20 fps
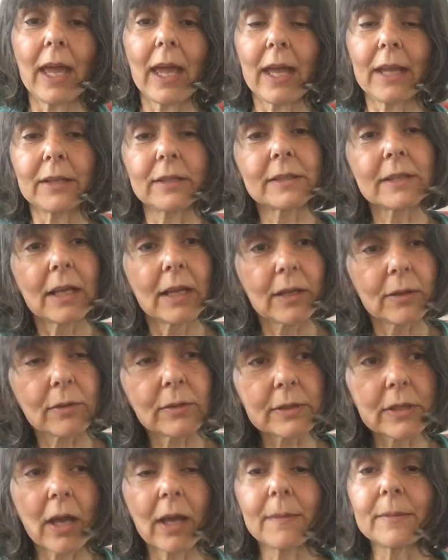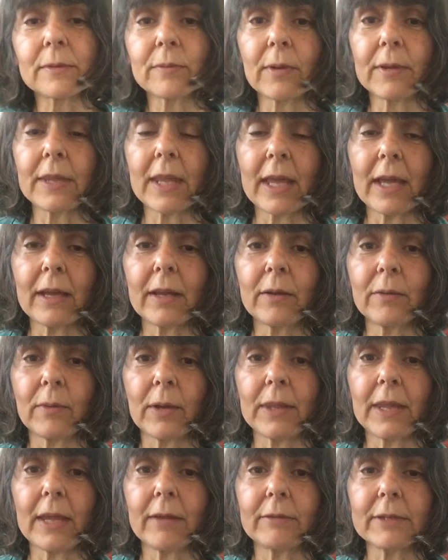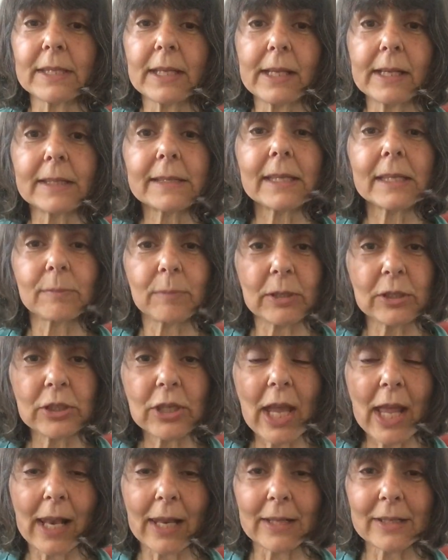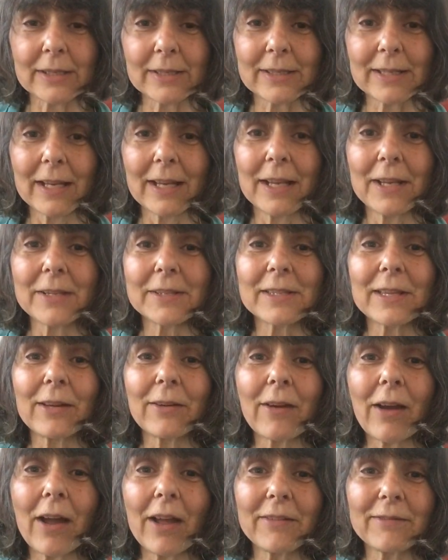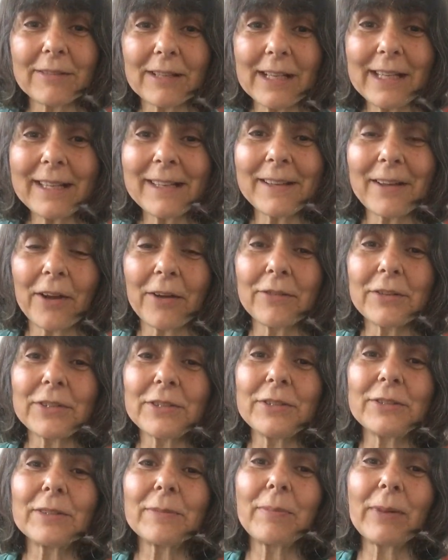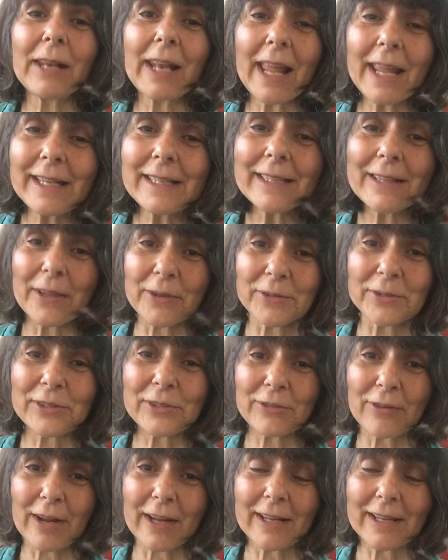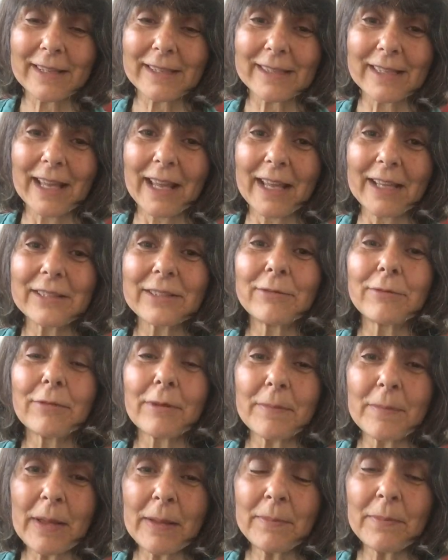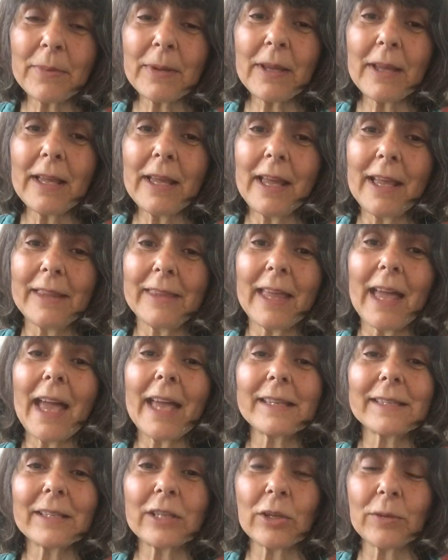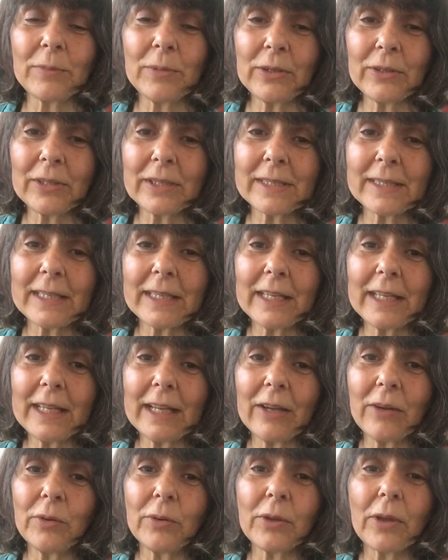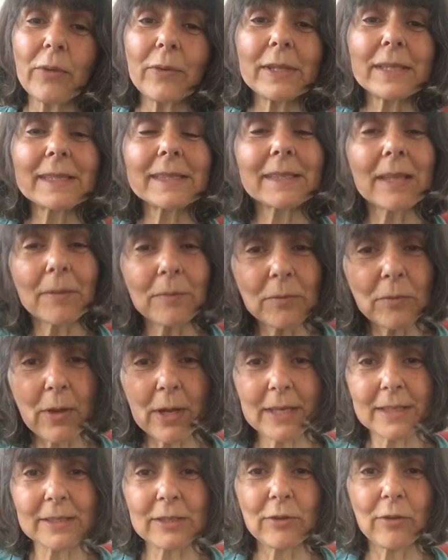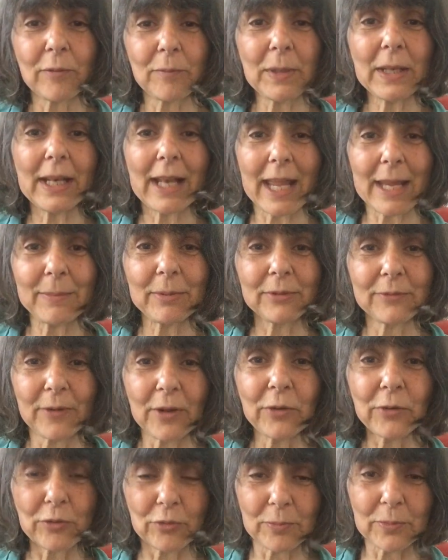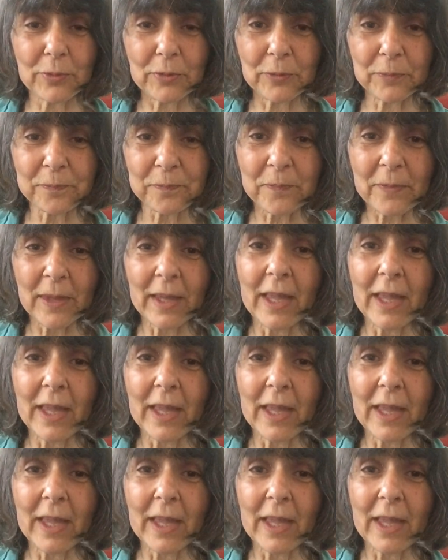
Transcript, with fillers: and times when their when their resilience has been challenged. So I really encourage you to play to those strengths, to remember that as a community, although in some ways you have been labeled vulnerable,